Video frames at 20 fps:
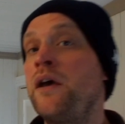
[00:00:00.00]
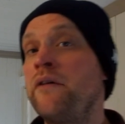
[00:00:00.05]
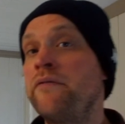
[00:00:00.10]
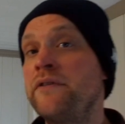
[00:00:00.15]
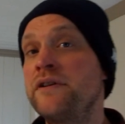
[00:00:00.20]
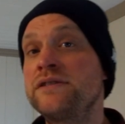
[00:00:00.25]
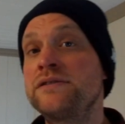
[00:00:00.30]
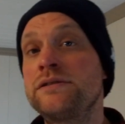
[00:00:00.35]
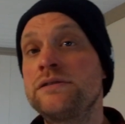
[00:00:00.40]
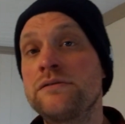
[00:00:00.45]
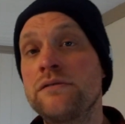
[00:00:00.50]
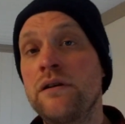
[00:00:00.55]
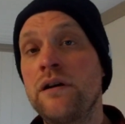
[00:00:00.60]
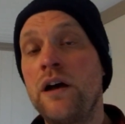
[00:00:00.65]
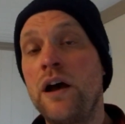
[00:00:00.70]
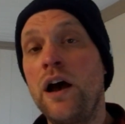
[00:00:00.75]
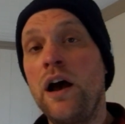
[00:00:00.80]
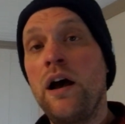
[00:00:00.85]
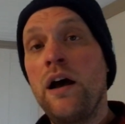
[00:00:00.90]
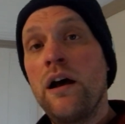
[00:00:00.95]
there's
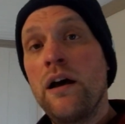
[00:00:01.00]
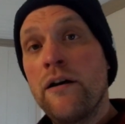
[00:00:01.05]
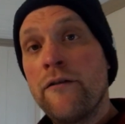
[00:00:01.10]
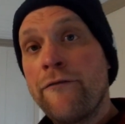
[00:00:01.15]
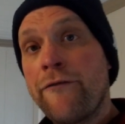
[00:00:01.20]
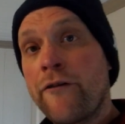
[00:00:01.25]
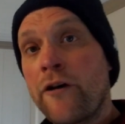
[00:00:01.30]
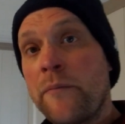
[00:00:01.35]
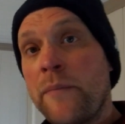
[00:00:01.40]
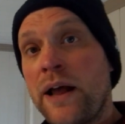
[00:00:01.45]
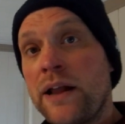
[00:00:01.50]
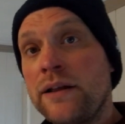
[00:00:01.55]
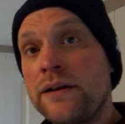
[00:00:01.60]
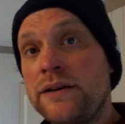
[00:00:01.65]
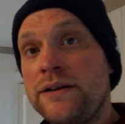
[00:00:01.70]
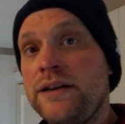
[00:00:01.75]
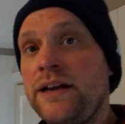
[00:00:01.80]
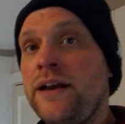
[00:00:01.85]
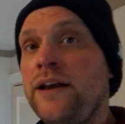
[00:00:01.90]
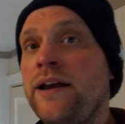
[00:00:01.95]
a
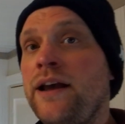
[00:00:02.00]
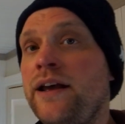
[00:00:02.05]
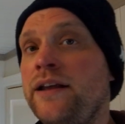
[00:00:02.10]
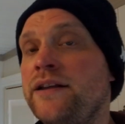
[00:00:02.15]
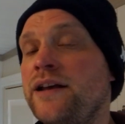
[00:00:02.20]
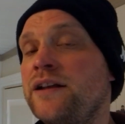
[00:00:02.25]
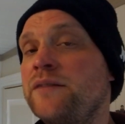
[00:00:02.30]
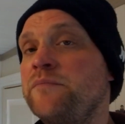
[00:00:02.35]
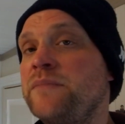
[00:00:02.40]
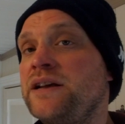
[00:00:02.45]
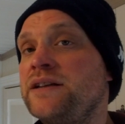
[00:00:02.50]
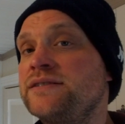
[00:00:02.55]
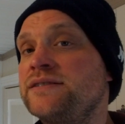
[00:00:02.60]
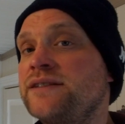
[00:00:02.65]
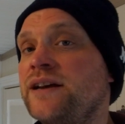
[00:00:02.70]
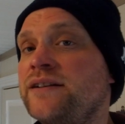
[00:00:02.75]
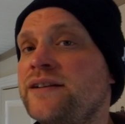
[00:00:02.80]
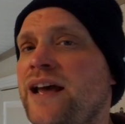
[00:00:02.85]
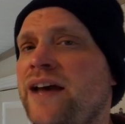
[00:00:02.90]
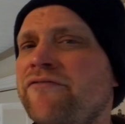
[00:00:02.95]
formality, and that means
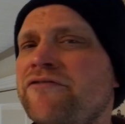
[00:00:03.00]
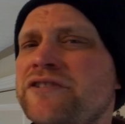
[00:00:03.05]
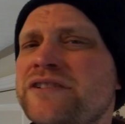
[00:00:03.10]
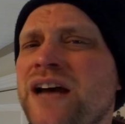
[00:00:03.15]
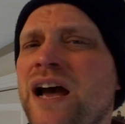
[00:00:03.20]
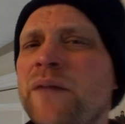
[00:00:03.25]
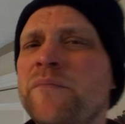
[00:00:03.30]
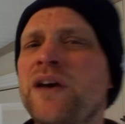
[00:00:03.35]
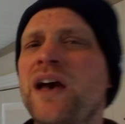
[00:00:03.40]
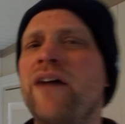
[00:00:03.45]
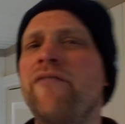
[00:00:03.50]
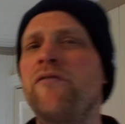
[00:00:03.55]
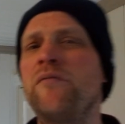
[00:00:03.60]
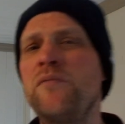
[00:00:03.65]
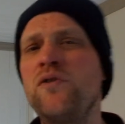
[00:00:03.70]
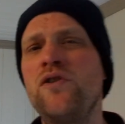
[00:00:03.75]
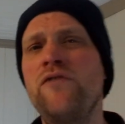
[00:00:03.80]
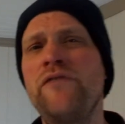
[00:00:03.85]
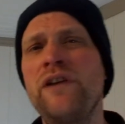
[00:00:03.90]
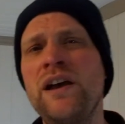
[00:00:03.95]
that every time you have a
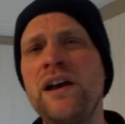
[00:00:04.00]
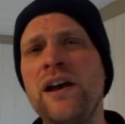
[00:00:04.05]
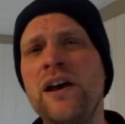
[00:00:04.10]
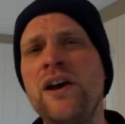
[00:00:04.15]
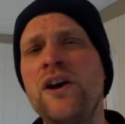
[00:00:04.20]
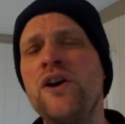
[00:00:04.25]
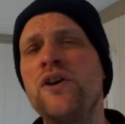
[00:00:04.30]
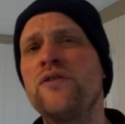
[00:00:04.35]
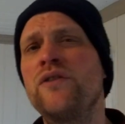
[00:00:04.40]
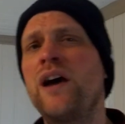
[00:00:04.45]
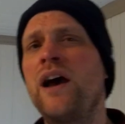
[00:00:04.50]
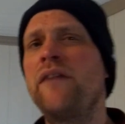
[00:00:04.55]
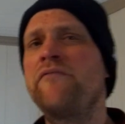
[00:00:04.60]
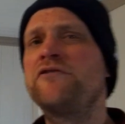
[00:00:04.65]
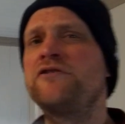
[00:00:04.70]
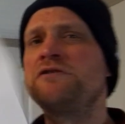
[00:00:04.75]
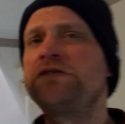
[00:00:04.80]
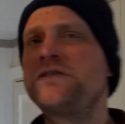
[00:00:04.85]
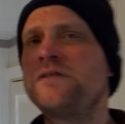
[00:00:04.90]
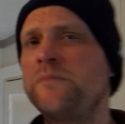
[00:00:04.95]
movie, you have
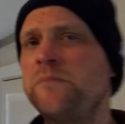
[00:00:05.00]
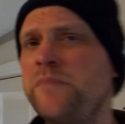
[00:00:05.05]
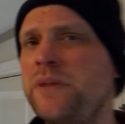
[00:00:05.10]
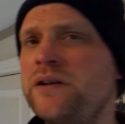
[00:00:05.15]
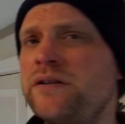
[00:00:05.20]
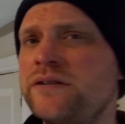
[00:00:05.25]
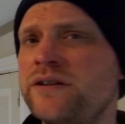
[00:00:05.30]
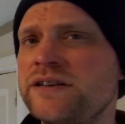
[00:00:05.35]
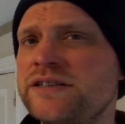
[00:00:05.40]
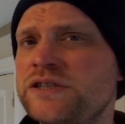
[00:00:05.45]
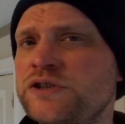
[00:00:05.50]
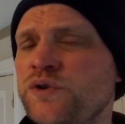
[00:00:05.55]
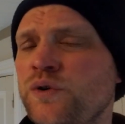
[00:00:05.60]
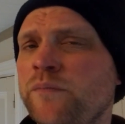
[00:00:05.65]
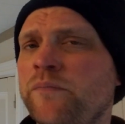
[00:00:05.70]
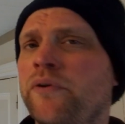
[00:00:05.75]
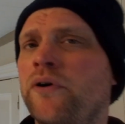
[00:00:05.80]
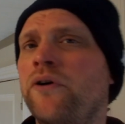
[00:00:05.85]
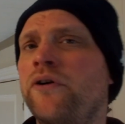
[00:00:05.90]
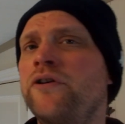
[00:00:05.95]
to submit this to a
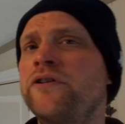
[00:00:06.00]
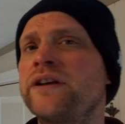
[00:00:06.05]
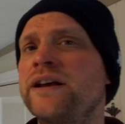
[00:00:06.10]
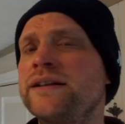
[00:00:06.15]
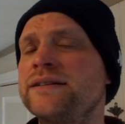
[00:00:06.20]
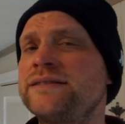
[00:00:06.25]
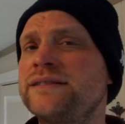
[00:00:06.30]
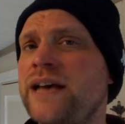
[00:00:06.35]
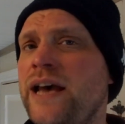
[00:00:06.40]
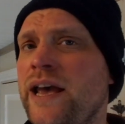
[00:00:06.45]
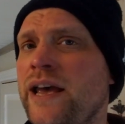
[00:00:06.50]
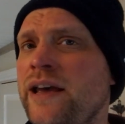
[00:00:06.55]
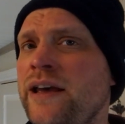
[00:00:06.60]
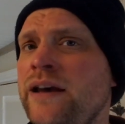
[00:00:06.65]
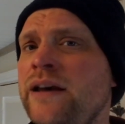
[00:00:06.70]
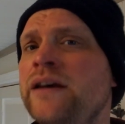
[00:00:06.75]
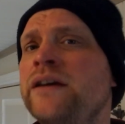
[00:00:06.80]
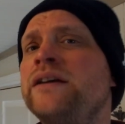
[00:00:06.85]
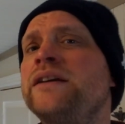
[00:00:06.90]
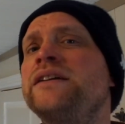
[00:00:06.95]
board and say,
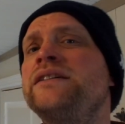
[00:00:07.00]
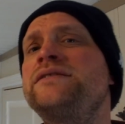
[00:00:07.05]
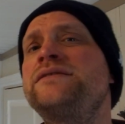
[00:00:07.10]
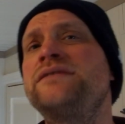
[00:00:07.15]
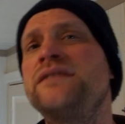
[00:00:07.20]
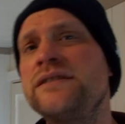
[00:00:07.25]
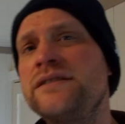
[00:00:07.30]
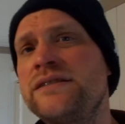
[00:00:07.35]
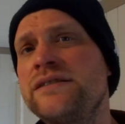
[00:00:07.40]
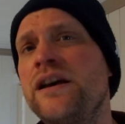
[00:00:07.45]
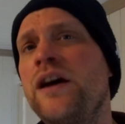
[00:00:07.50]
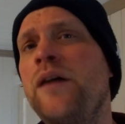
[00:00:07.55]
is this